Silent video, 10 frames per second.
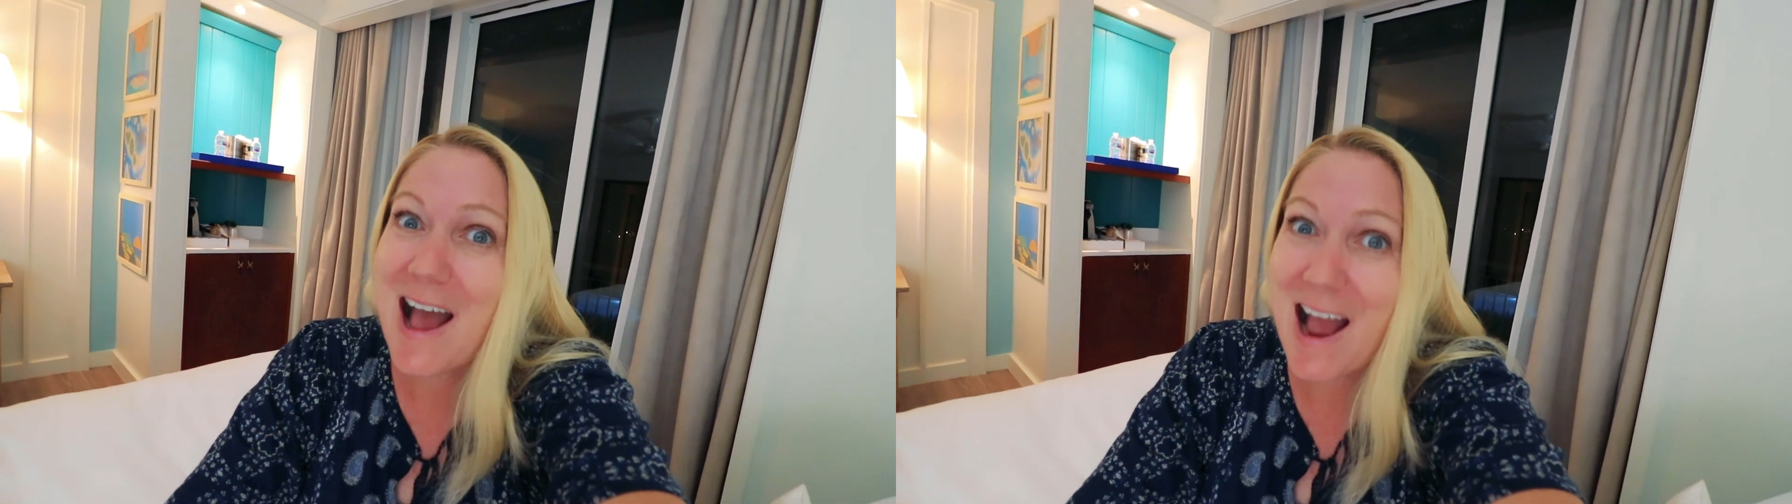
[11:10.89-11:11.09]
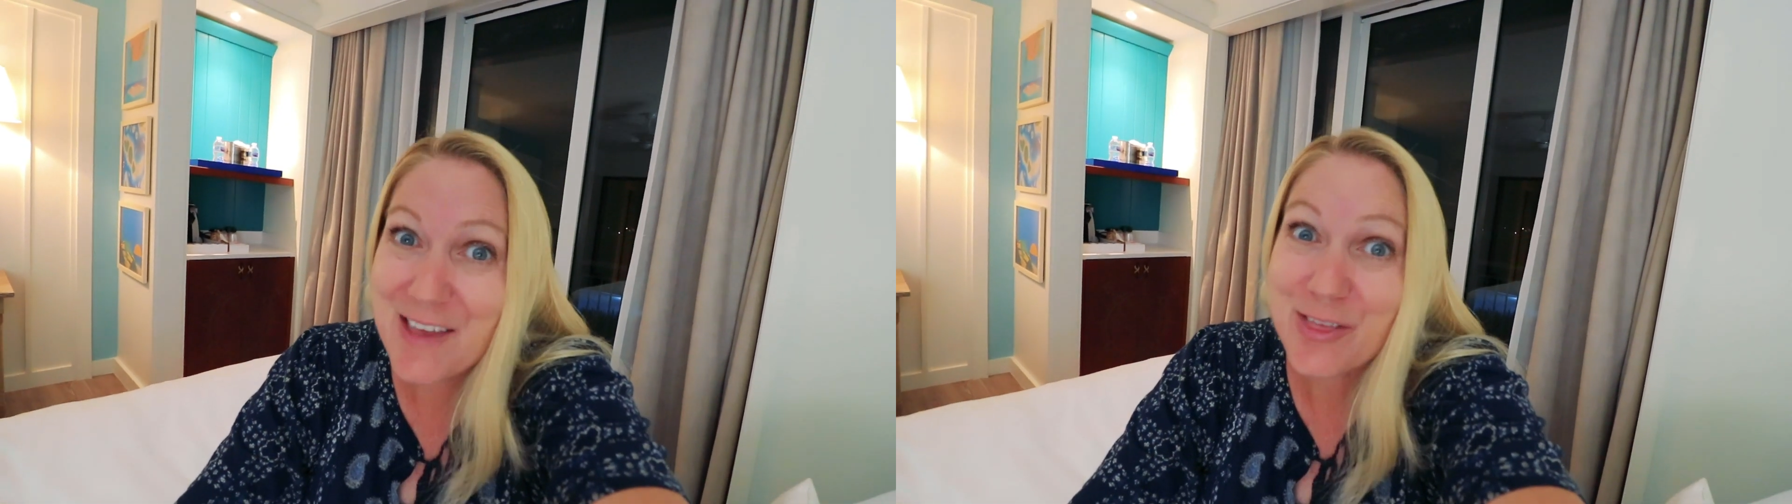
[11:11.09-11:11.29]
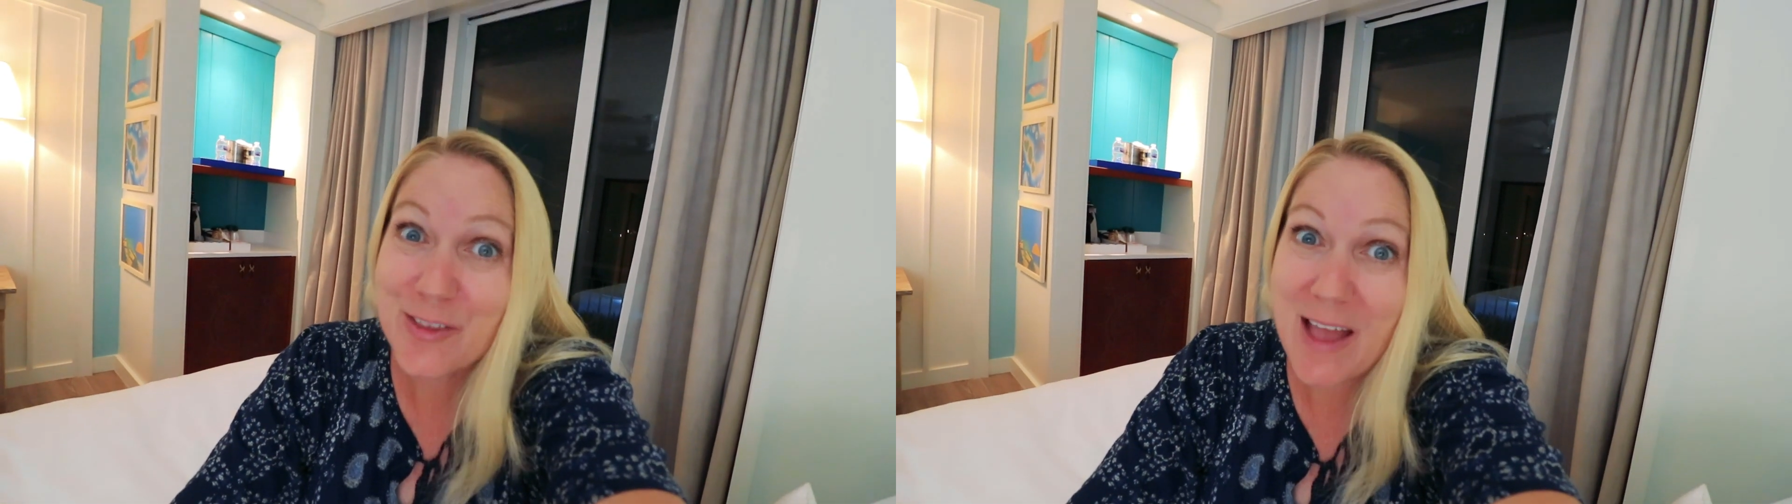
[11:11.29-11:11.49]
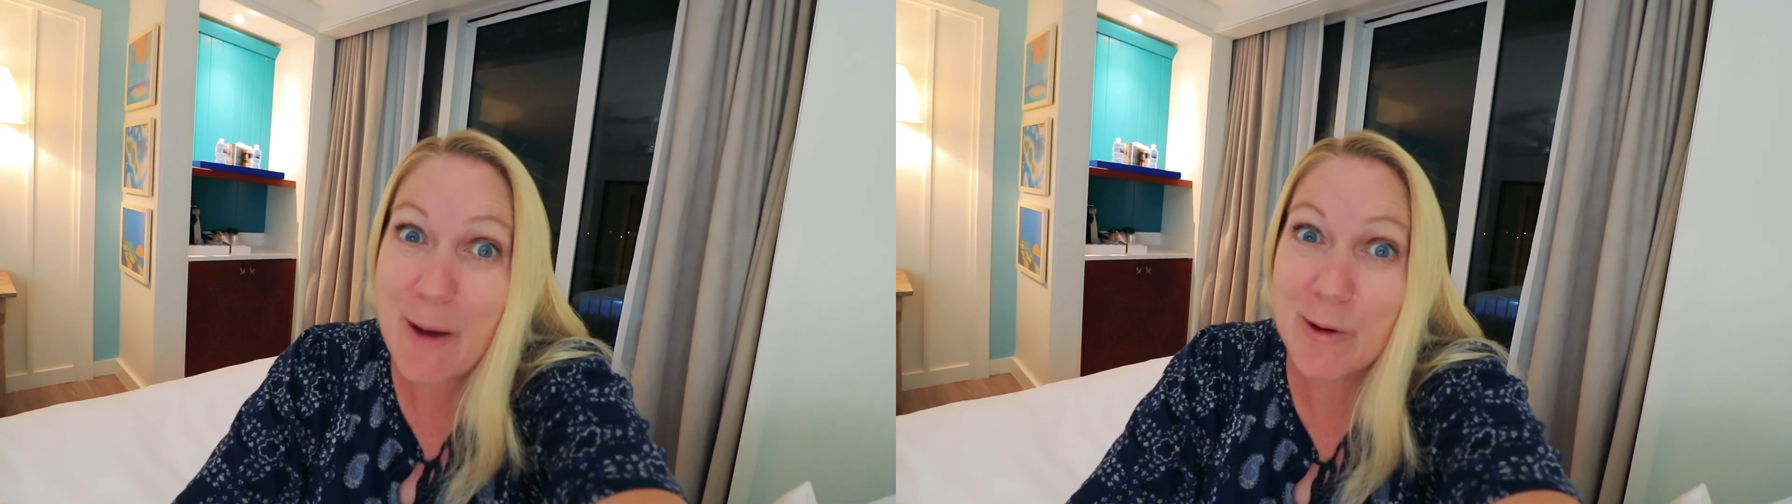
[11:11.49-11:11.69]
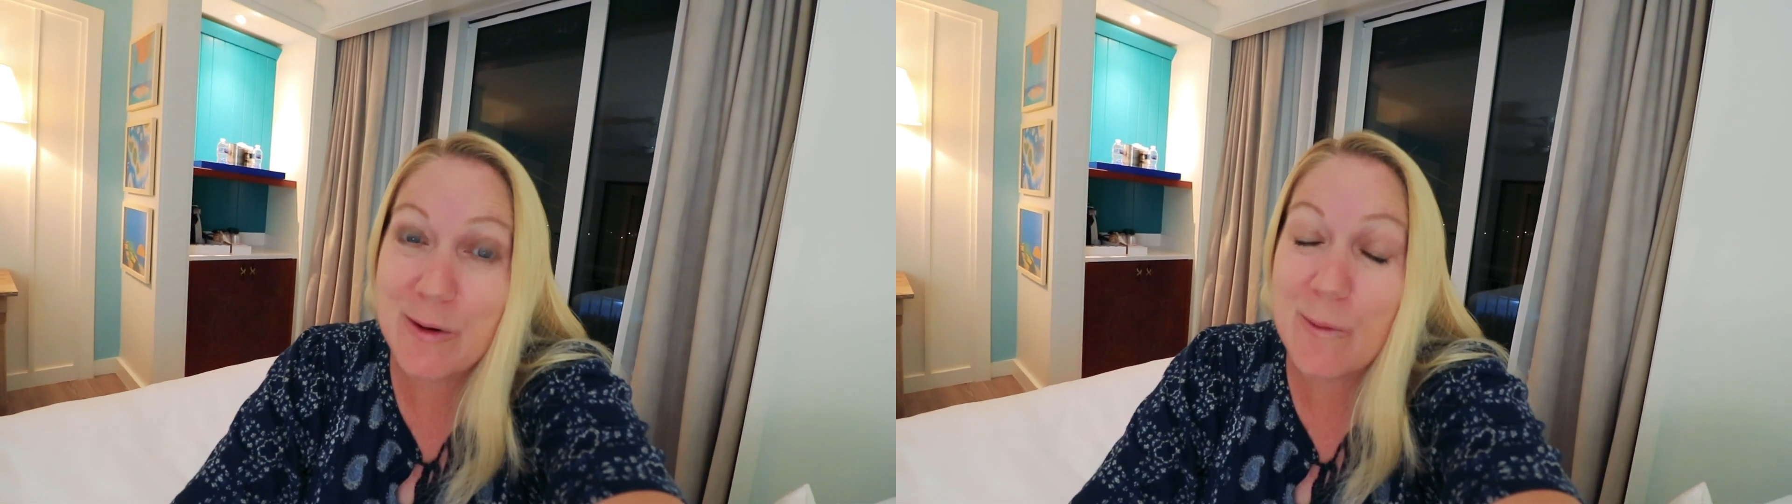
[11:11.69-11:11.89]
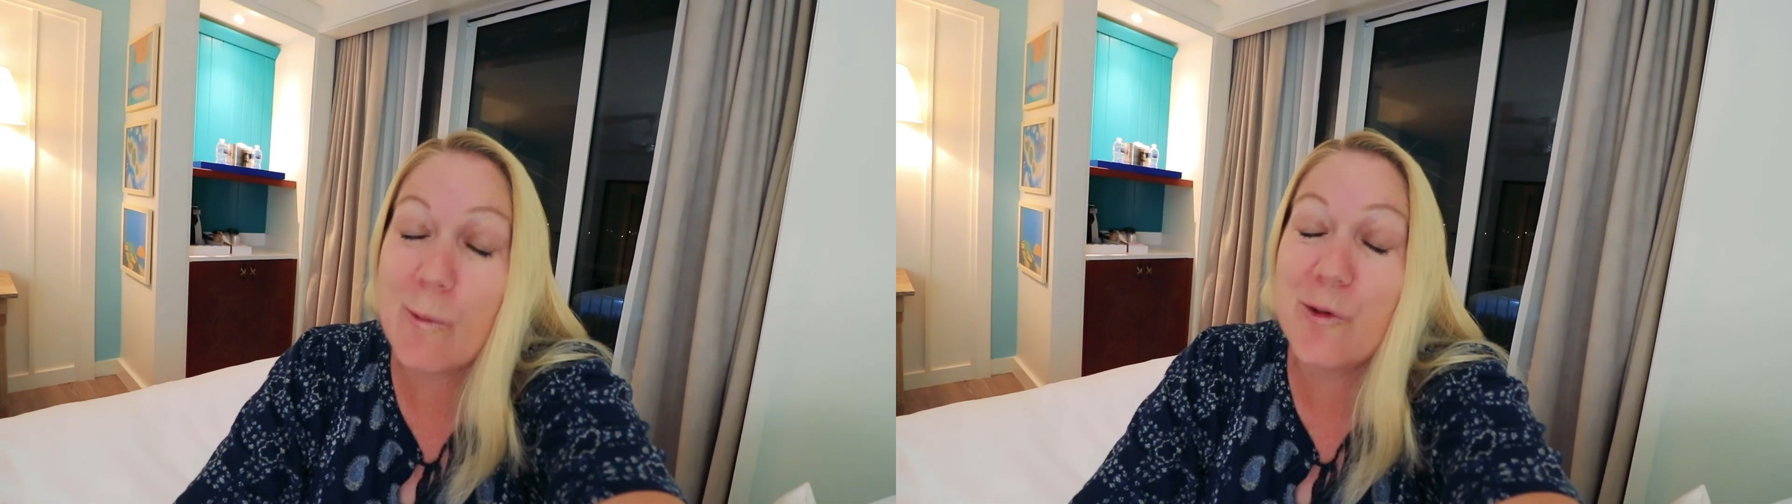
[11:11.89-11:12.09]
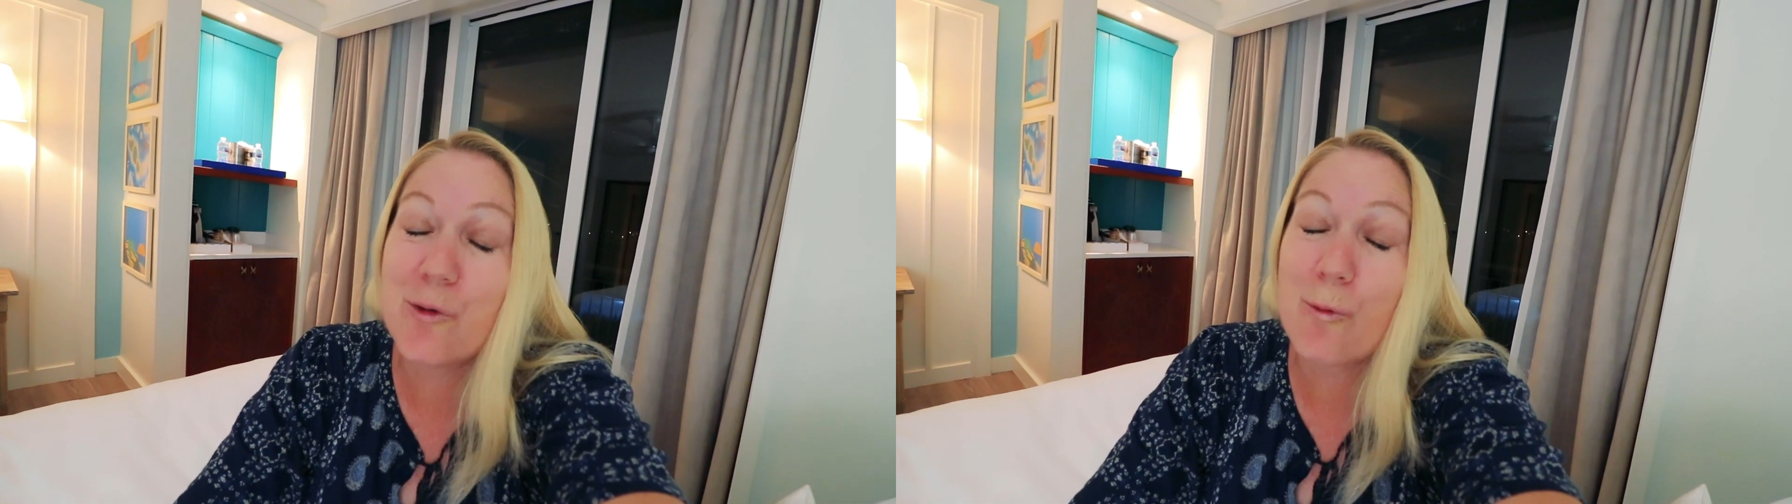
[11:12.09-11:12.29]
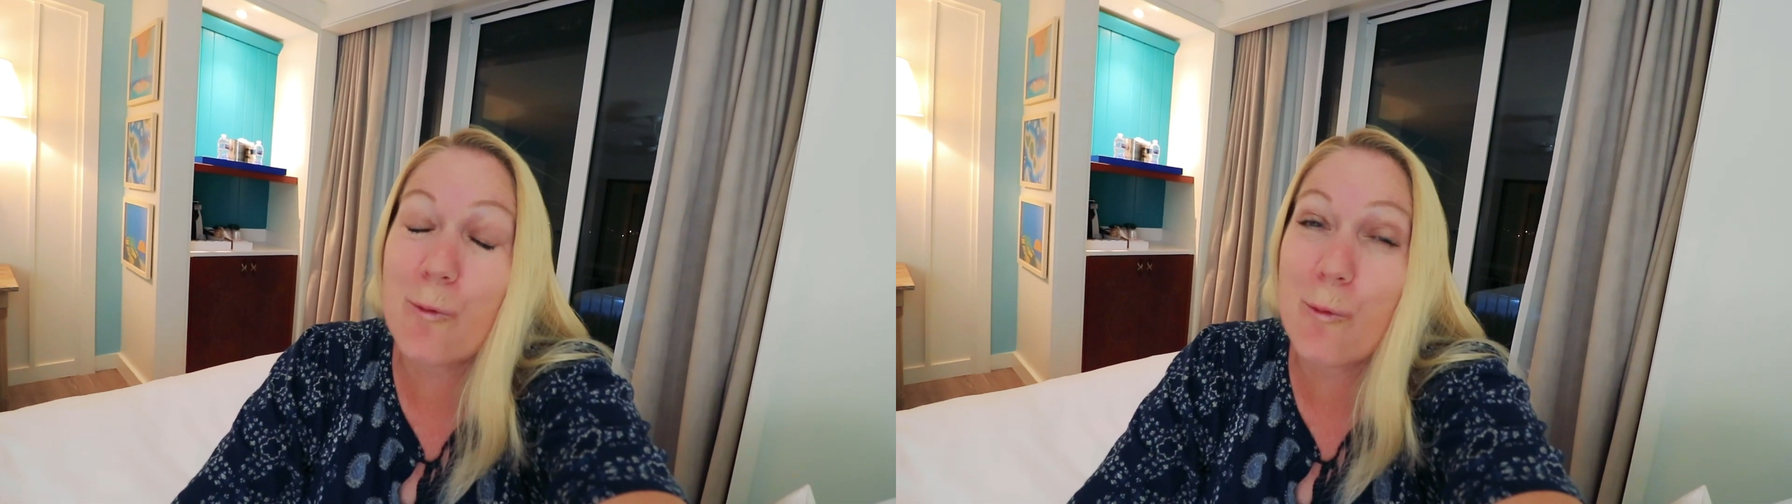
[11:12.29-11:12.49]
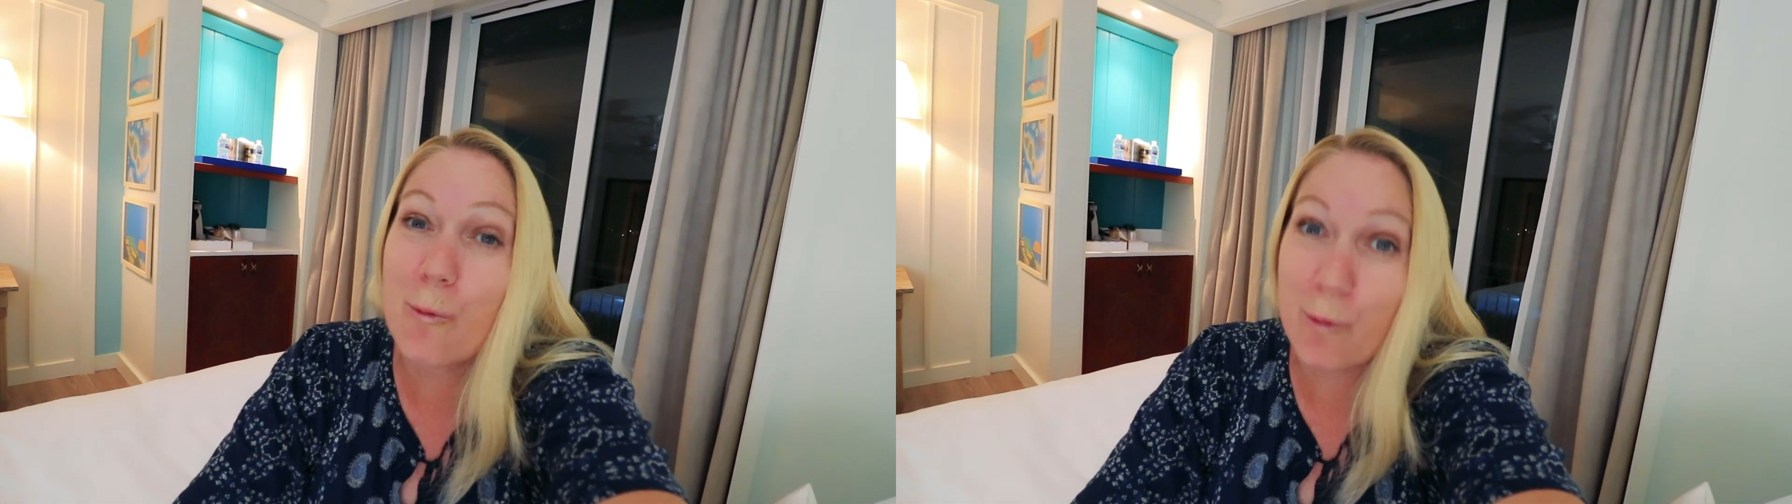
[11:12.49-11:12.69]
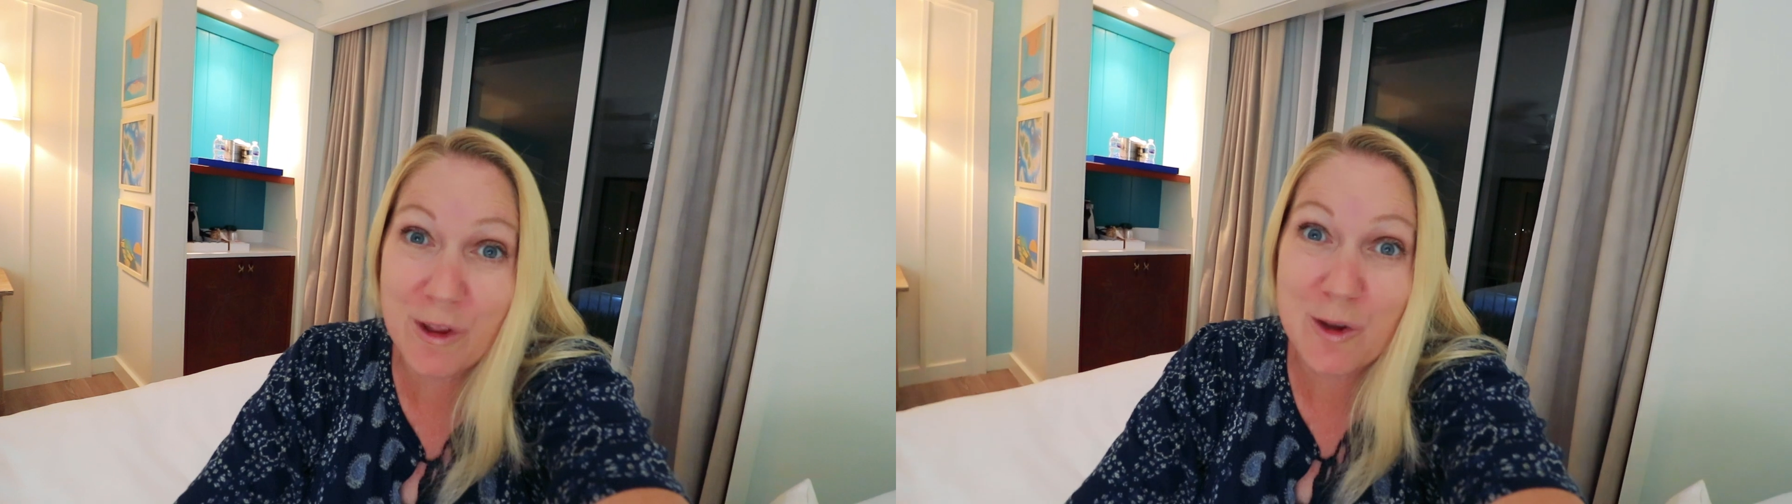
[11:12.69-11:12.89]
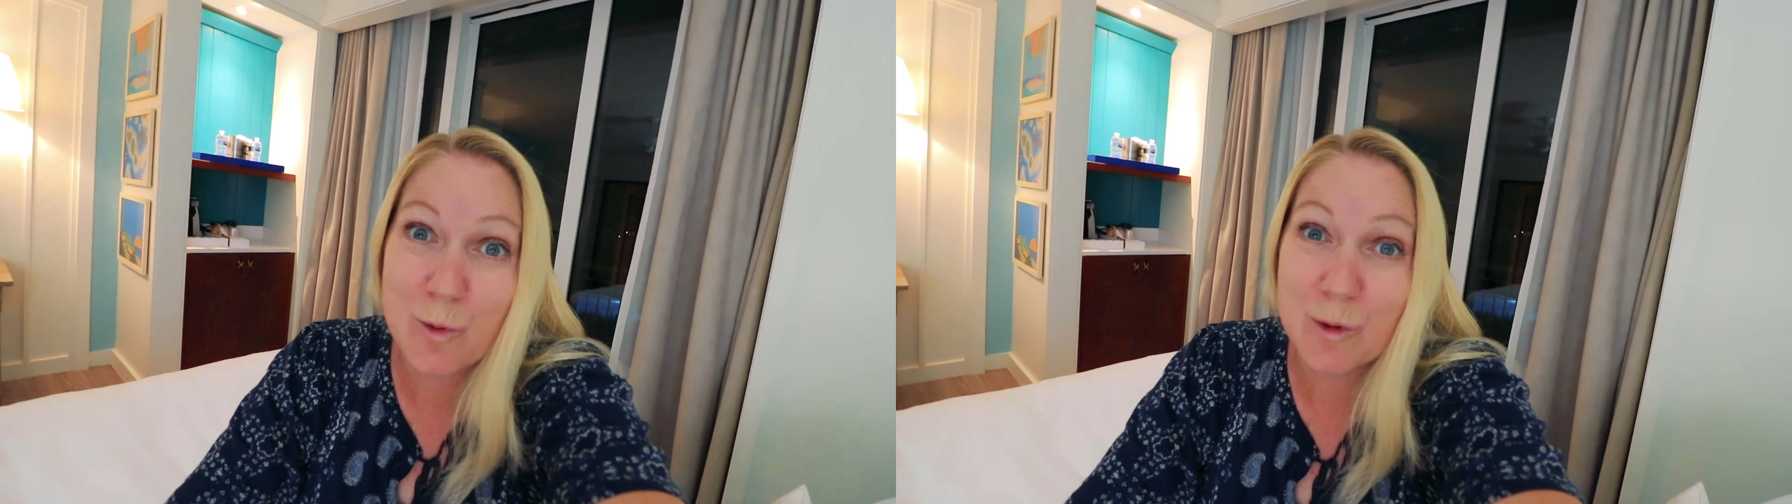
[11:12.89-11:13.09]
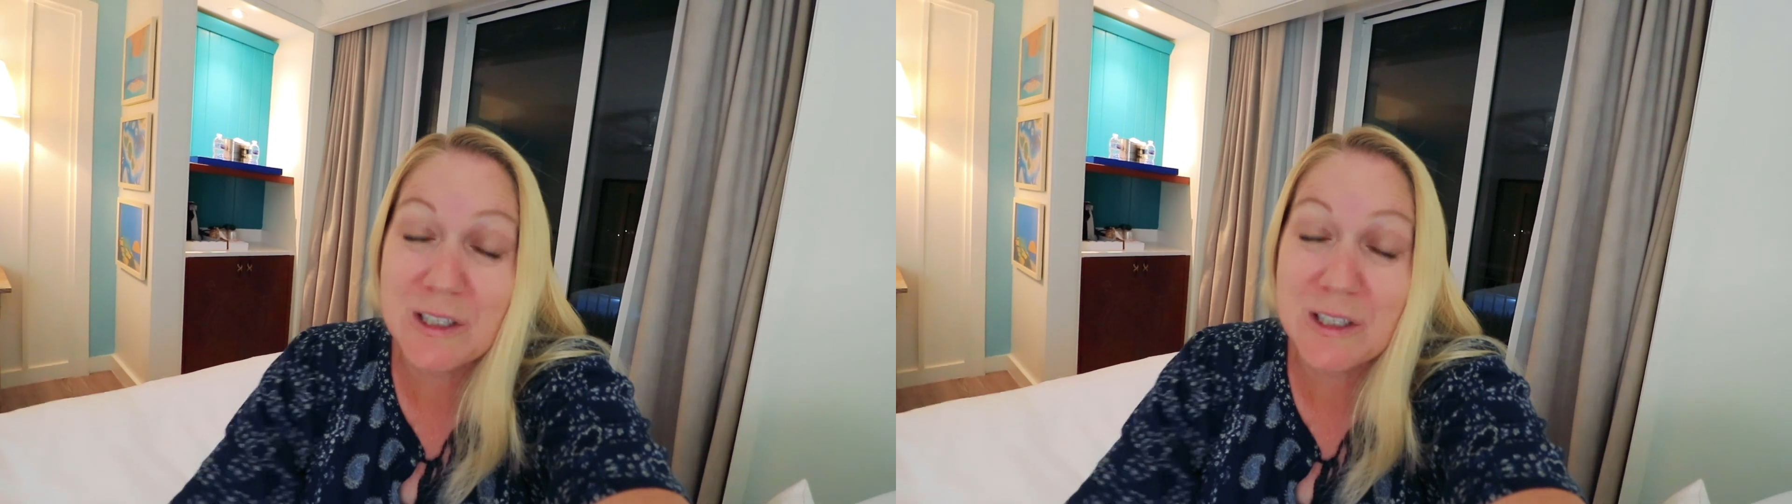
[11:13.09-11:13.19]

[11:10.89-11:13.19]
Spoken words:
I thought that one was really cool.